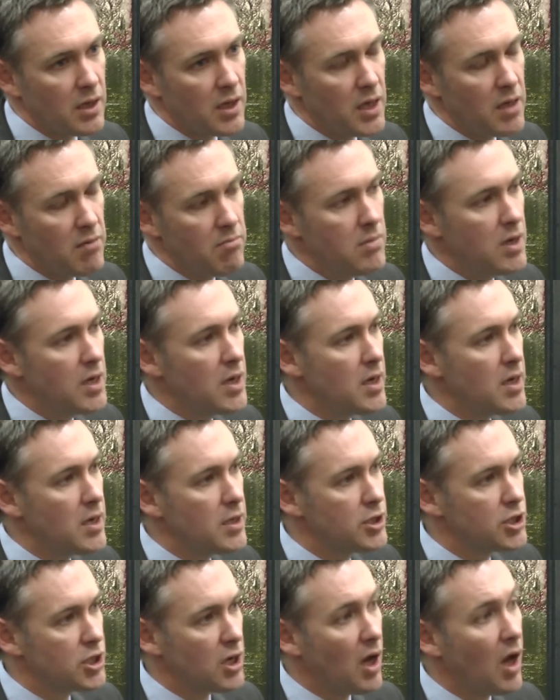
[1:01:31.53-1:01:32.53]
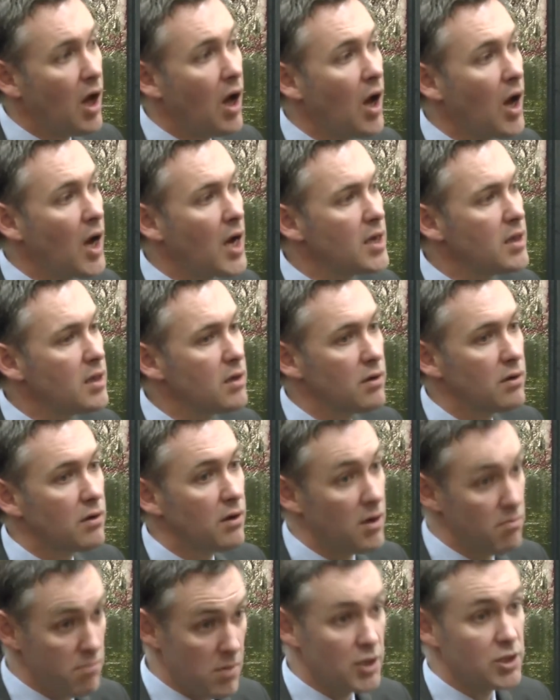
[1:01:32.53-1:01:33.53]
emerged
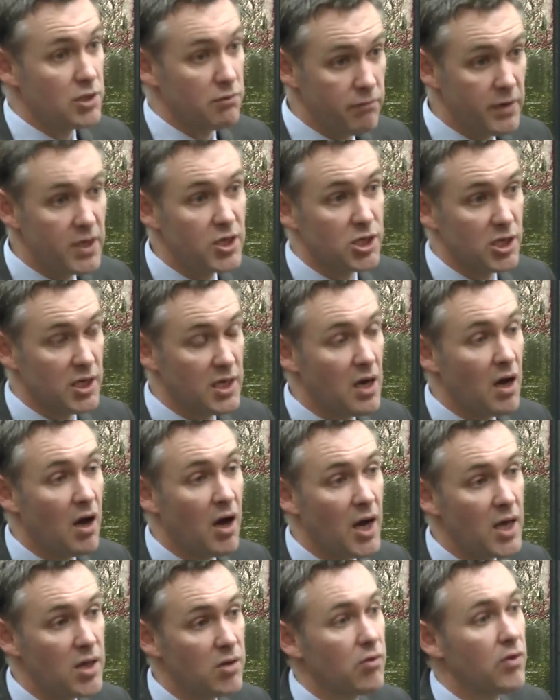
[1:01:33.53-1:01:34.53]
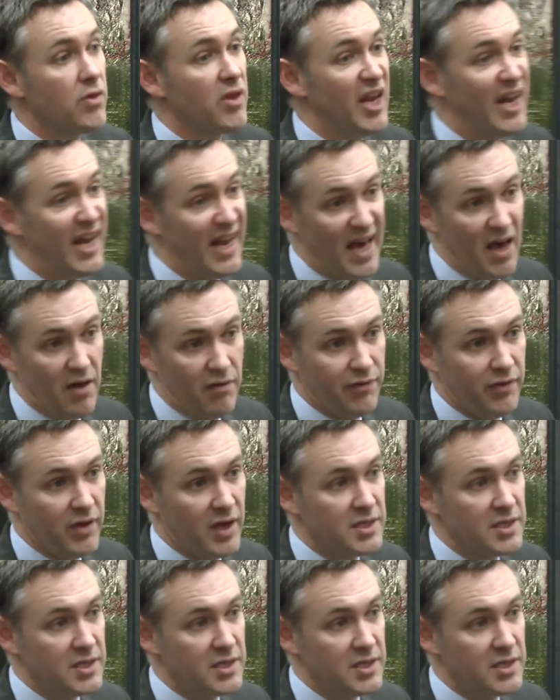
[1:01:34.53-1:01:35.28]
originally either on the left,